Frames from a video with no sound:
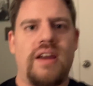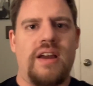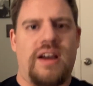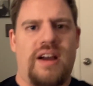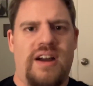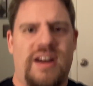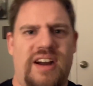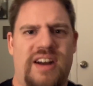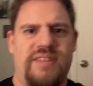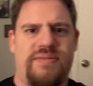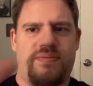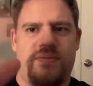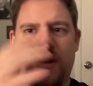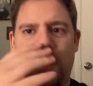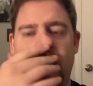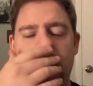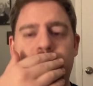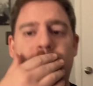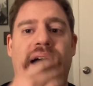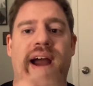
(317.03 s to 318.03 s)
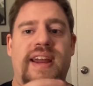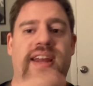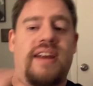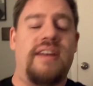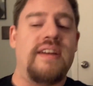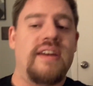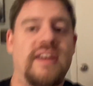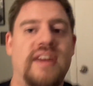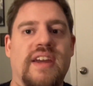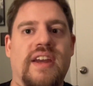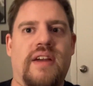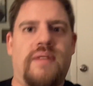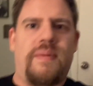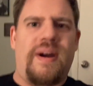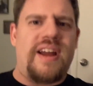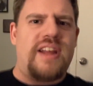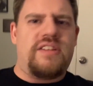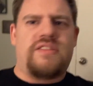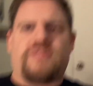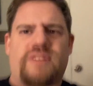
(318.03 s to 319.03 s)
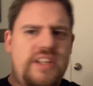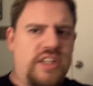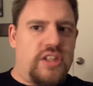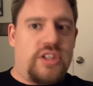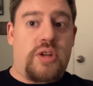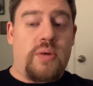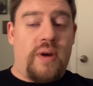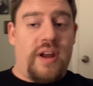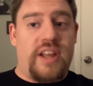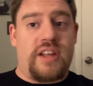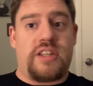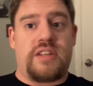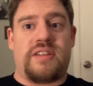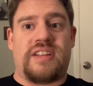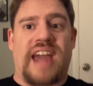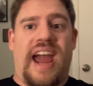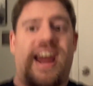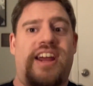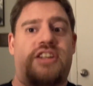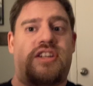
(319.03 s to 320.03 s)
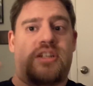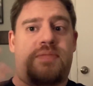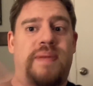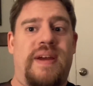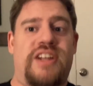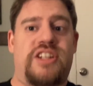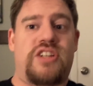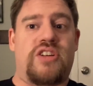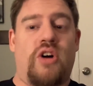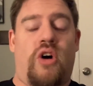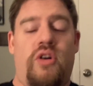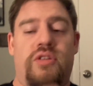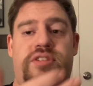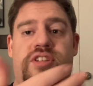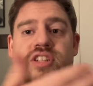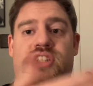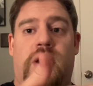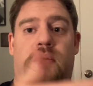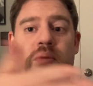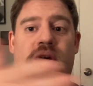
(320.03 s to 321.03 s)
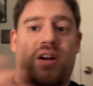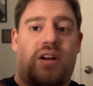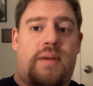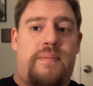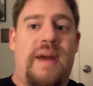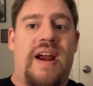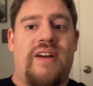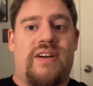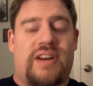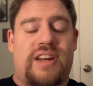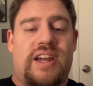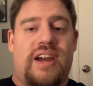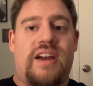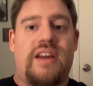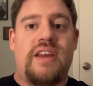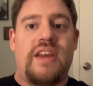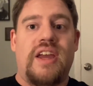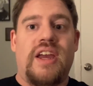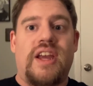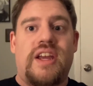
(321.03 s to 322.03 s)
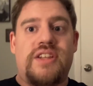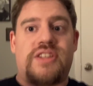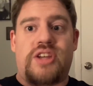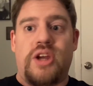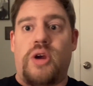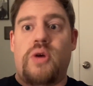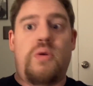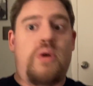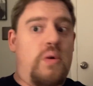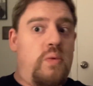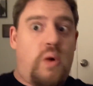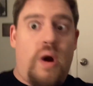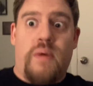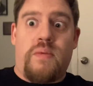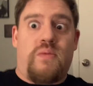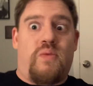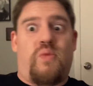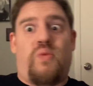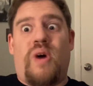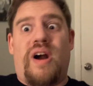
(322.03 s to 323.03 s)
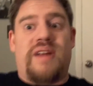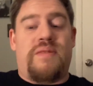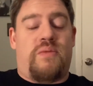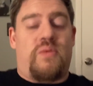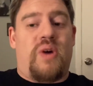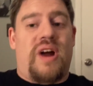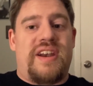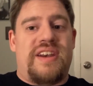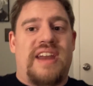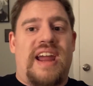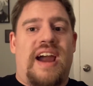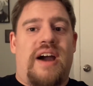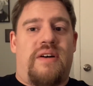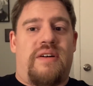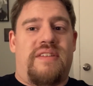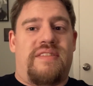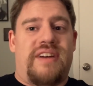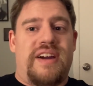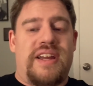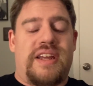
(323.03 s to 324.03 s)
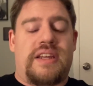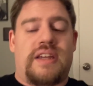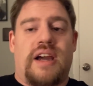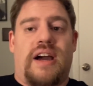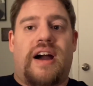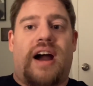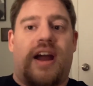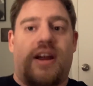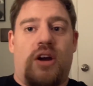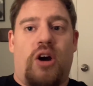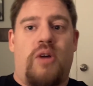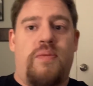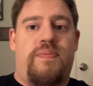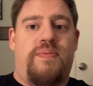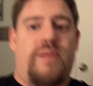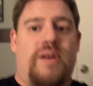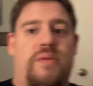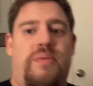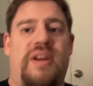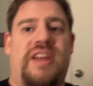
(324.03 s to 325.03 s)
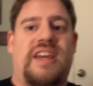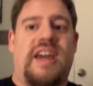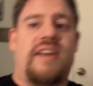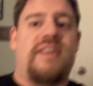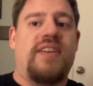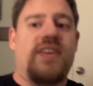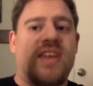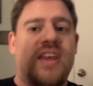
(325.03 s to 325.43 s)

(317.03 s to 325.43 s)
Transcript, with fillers: uh, and Mayan, Mayan went into a cache of Spanish gold somewhere in America to where, what what now? Like, uh, I hope well, we get